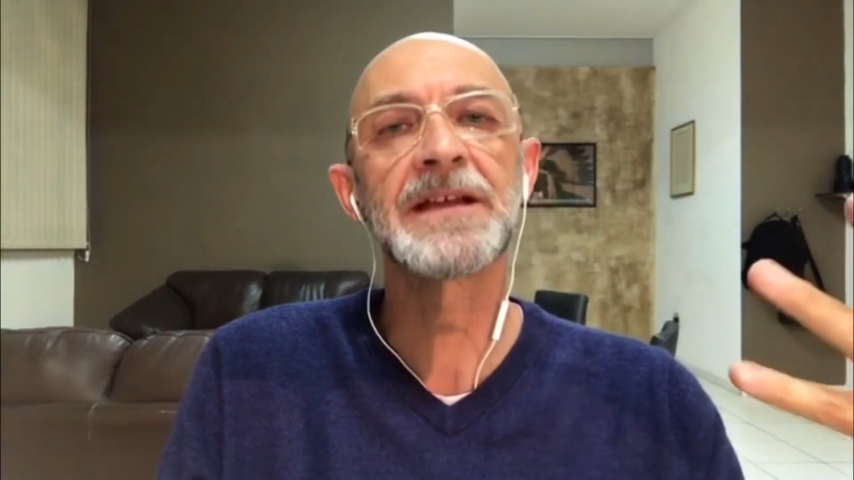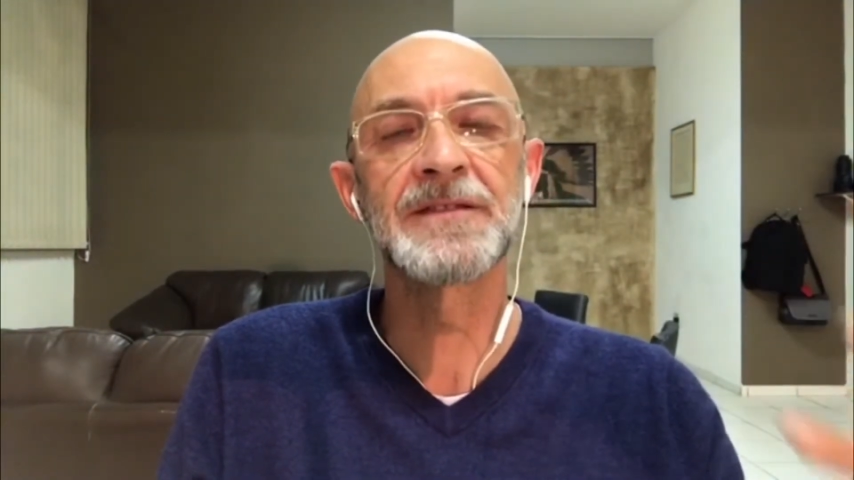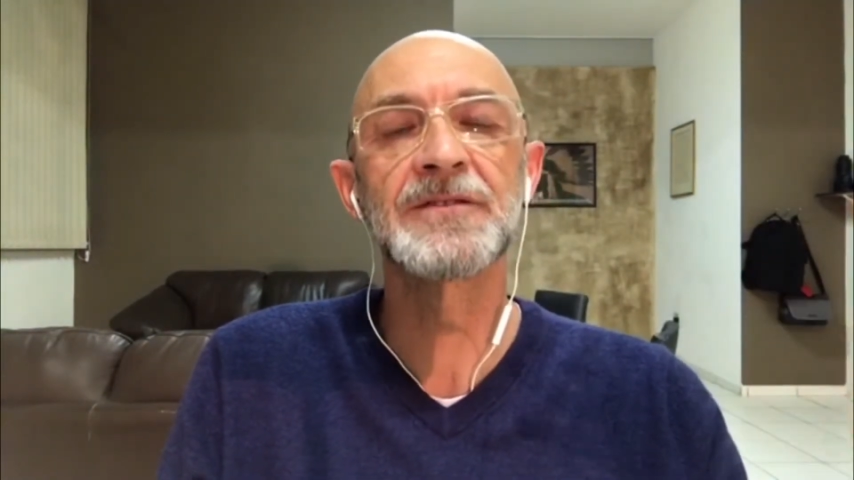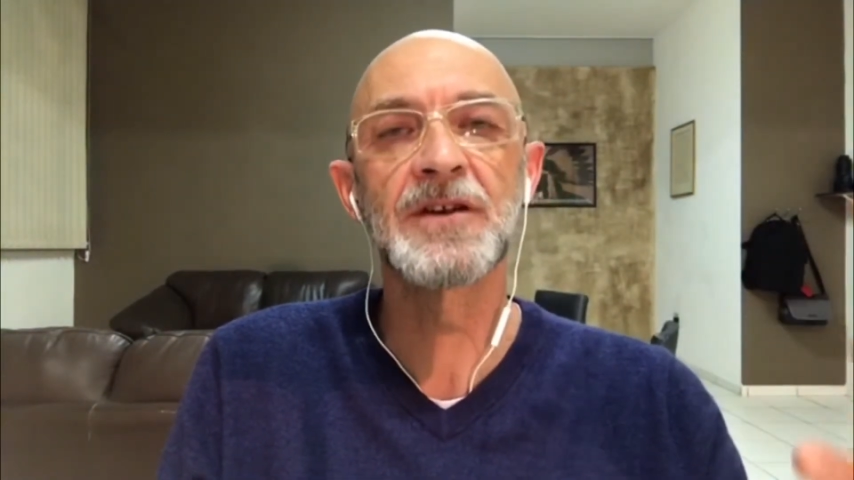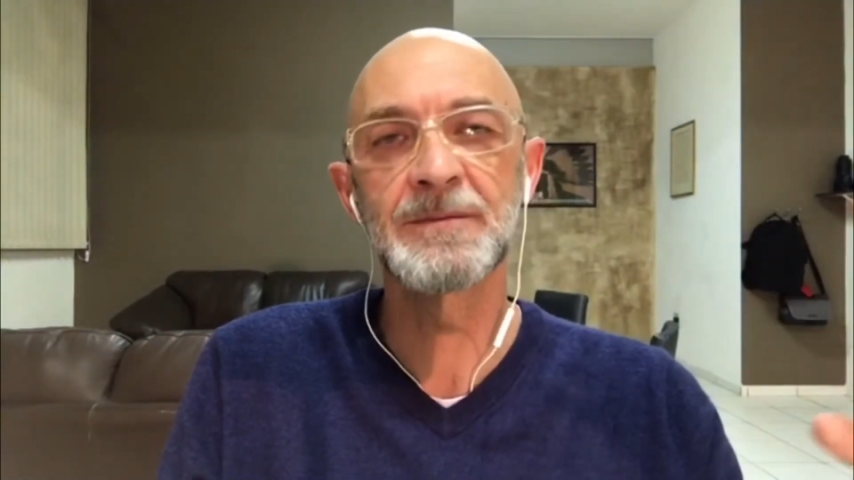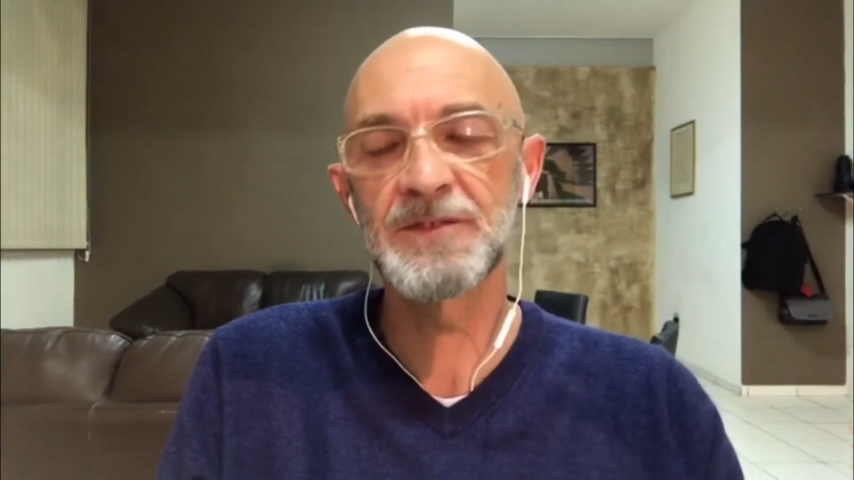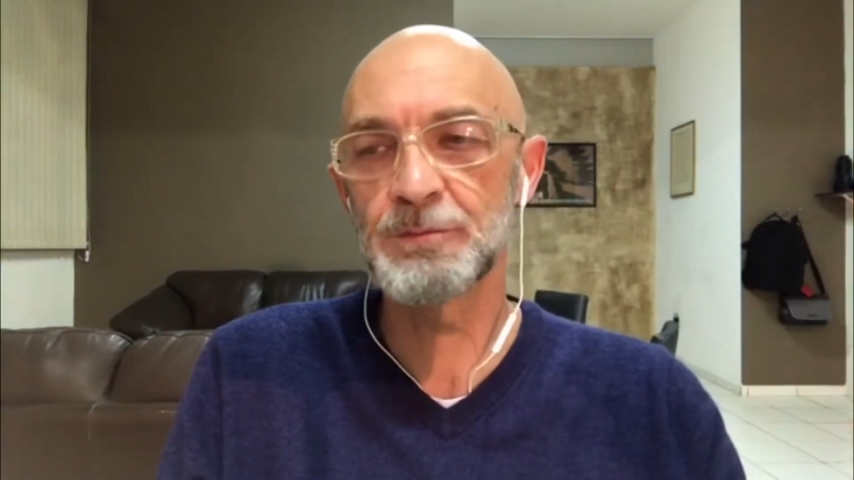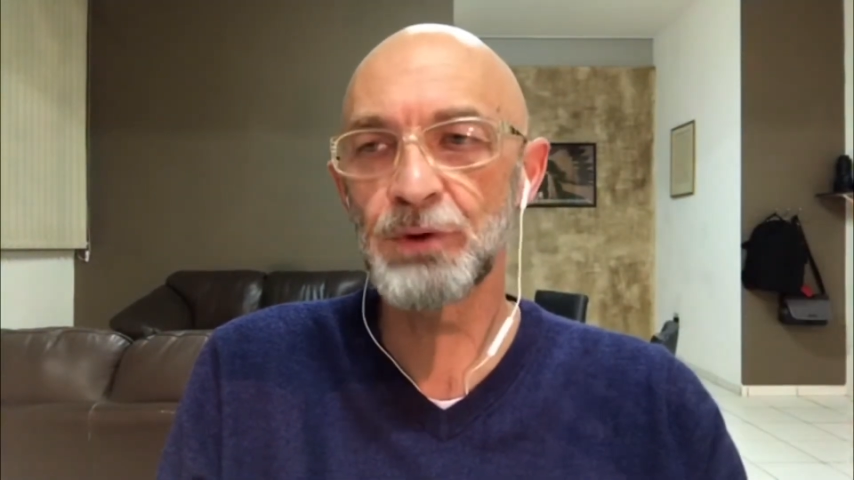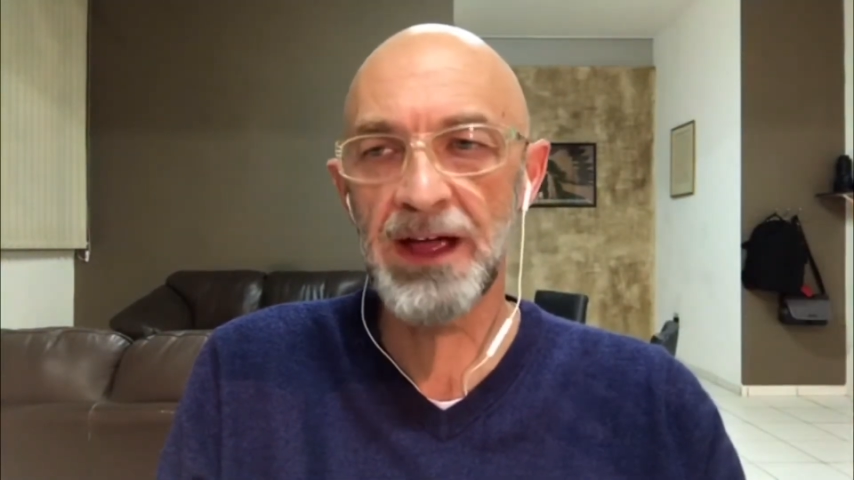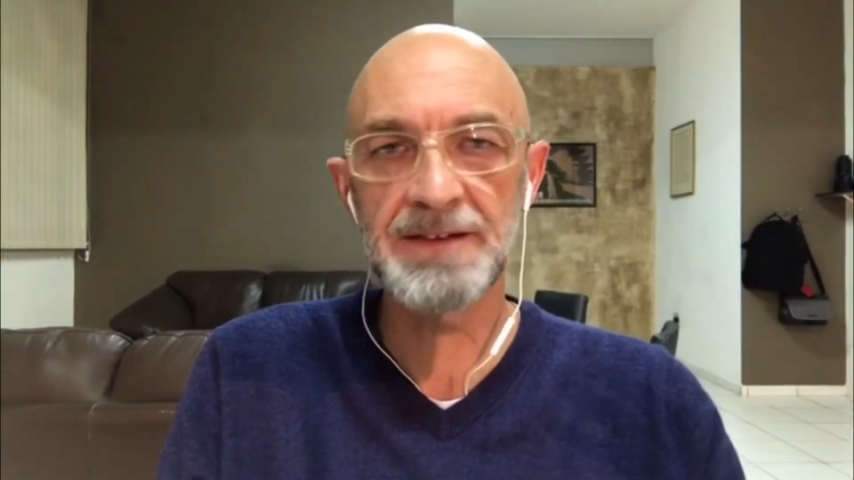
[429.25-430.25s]
in terms of
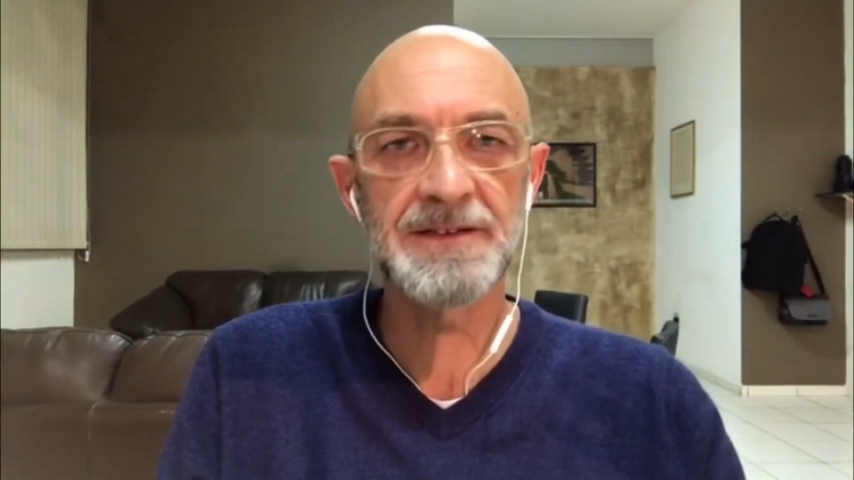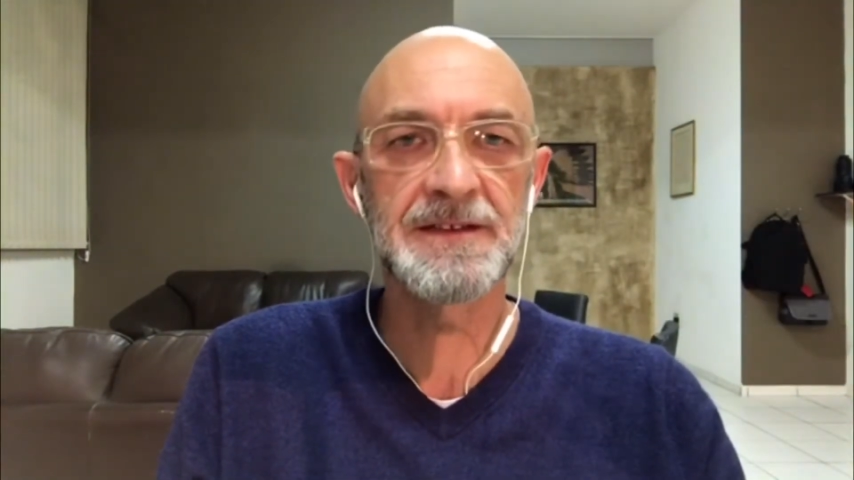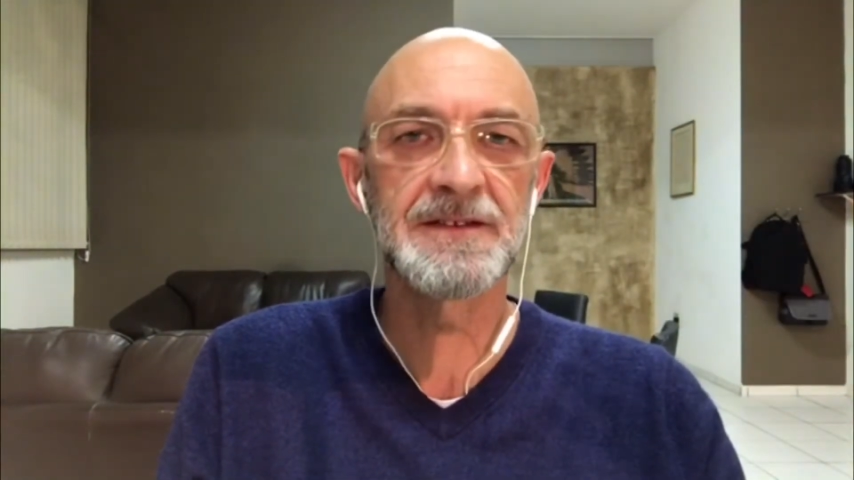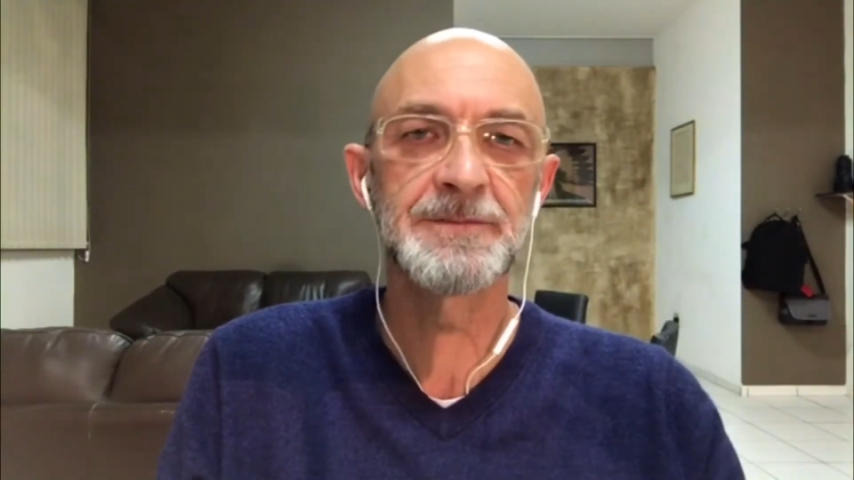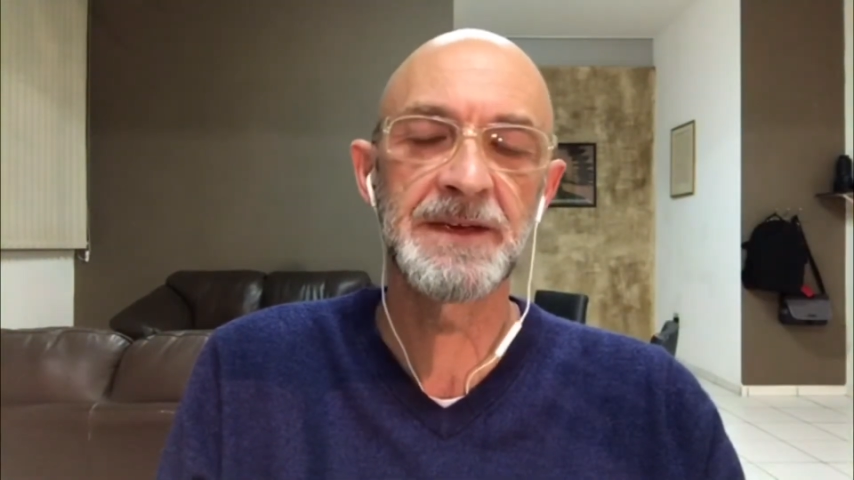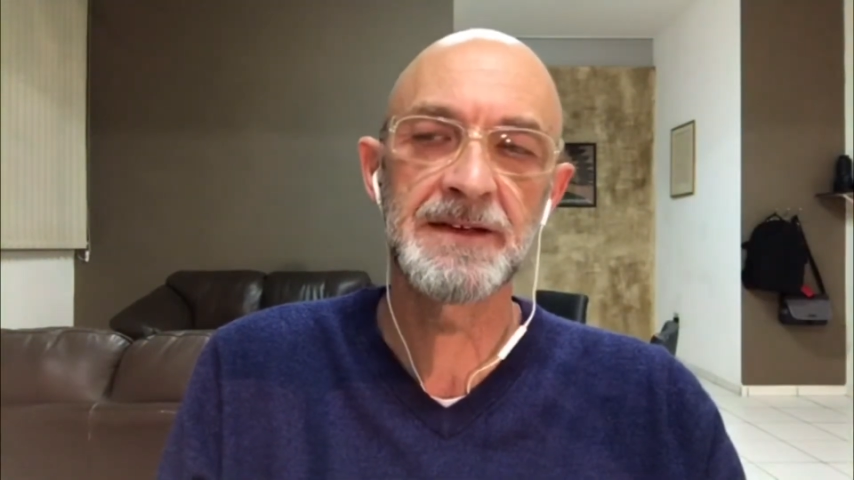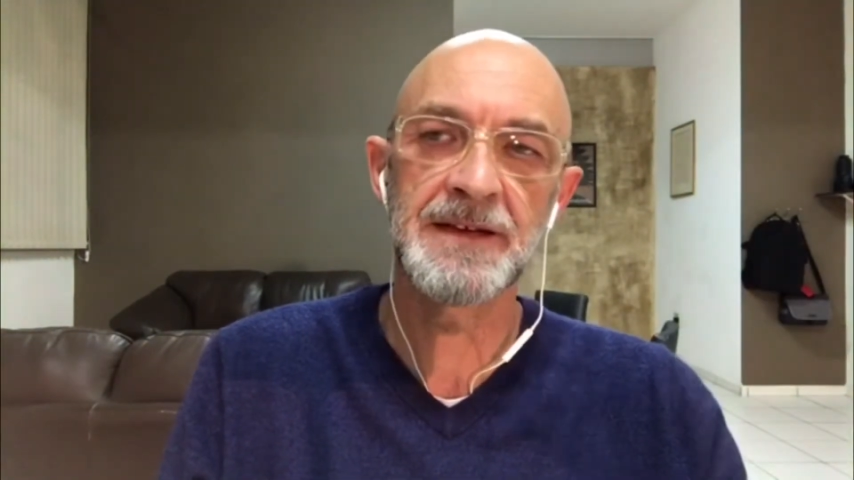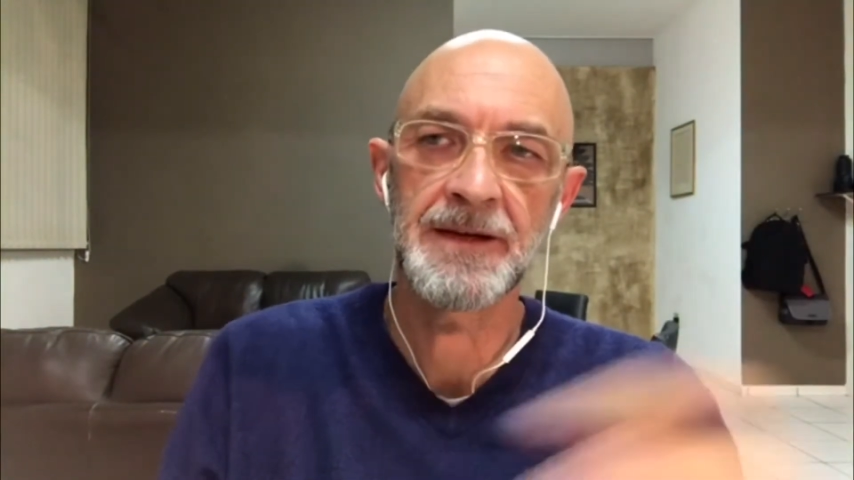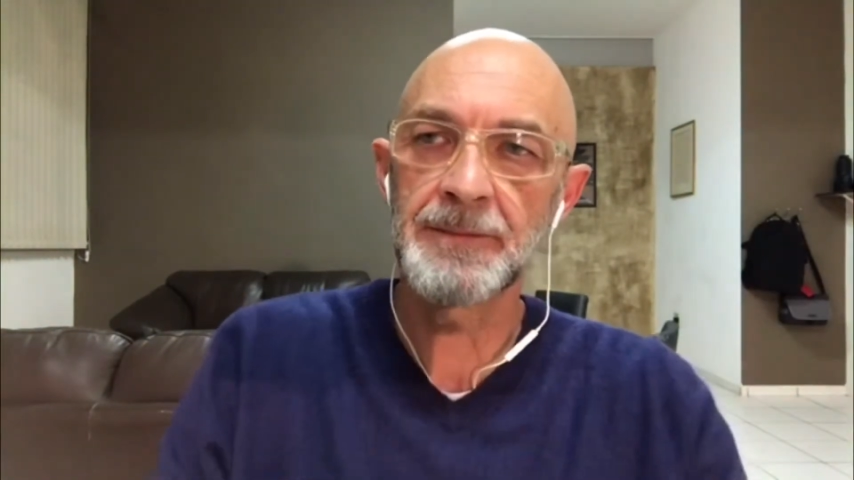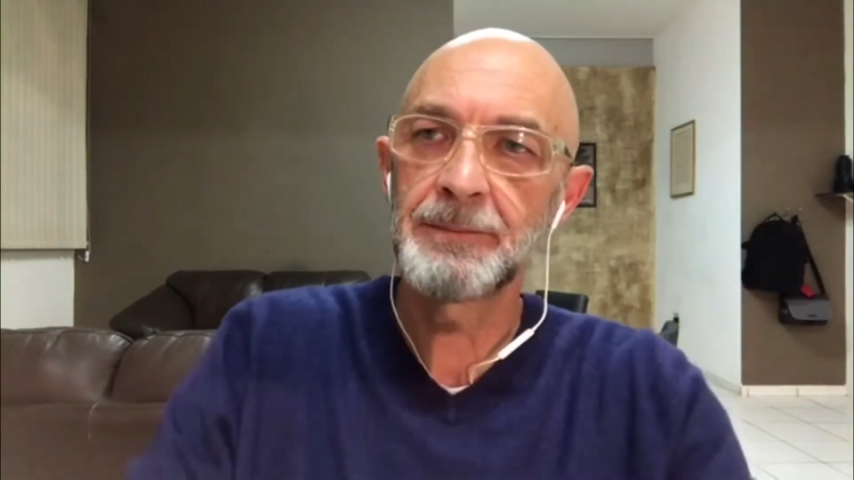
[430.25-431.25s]
practicing
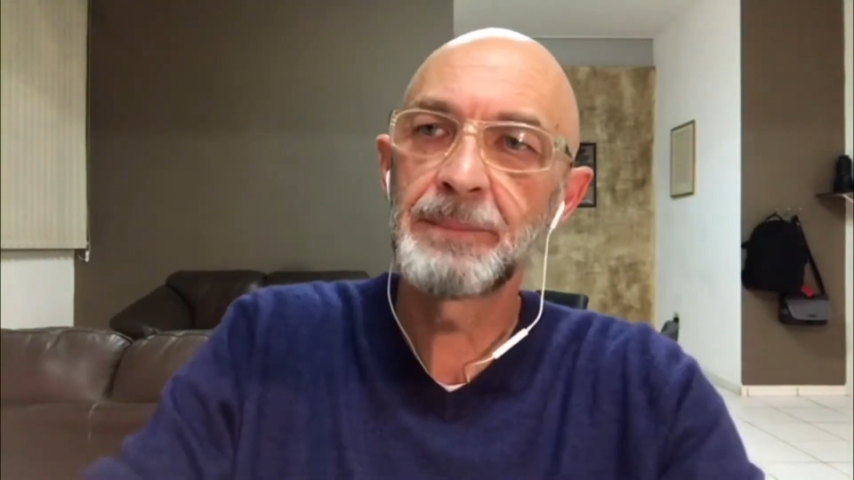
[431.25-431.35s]
speaking,